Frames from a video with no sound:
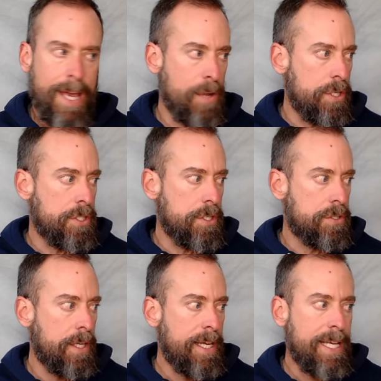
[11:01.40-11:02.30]
which is
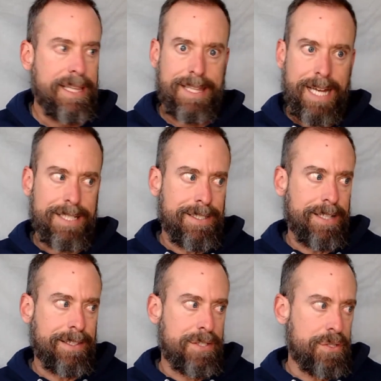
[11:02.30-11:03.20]
that's
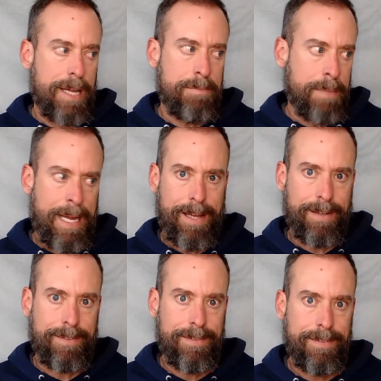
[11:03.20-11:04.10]
not the same man.
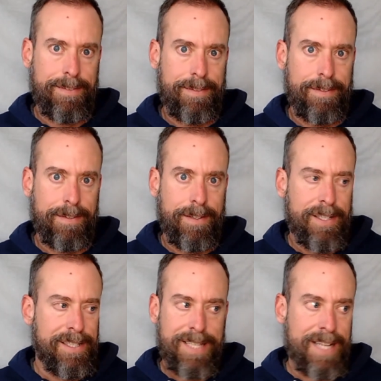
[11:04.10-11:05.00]

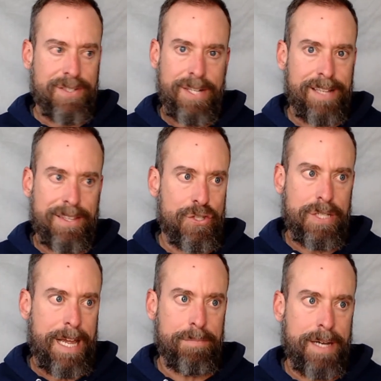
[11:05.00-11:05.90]
That's not the
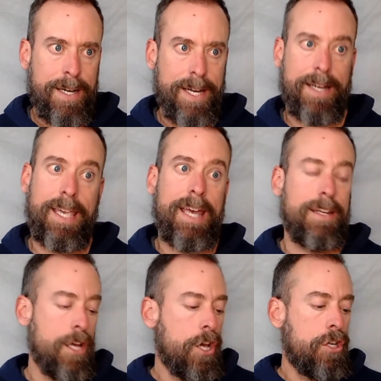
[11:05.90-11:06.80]
same guy. Again,
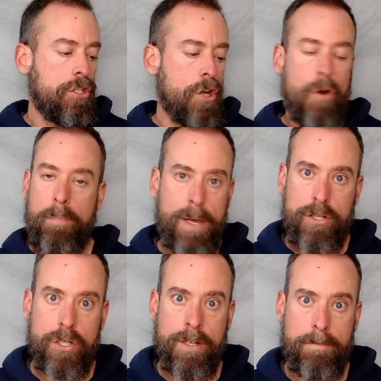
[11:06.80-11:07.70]
no
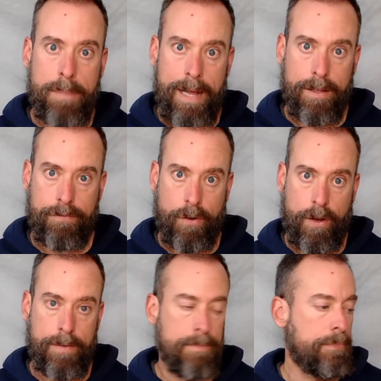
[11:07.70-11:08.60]
mention of ballot fraud,
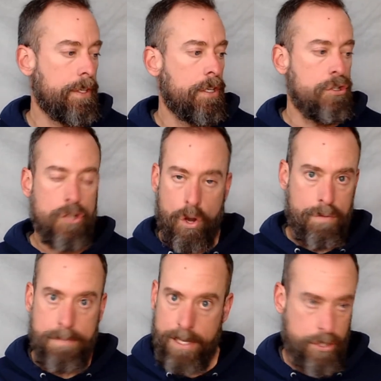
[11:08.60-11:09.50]
no
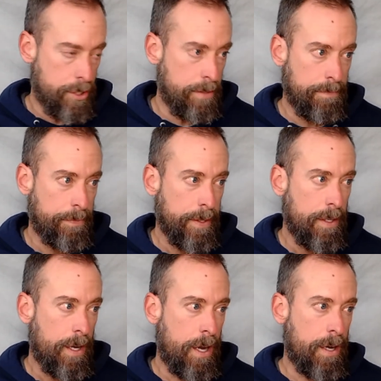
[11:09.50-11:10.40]
mention
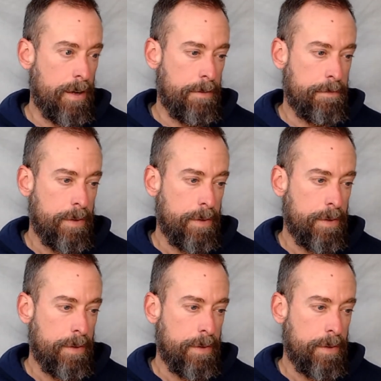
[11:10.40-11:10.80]
of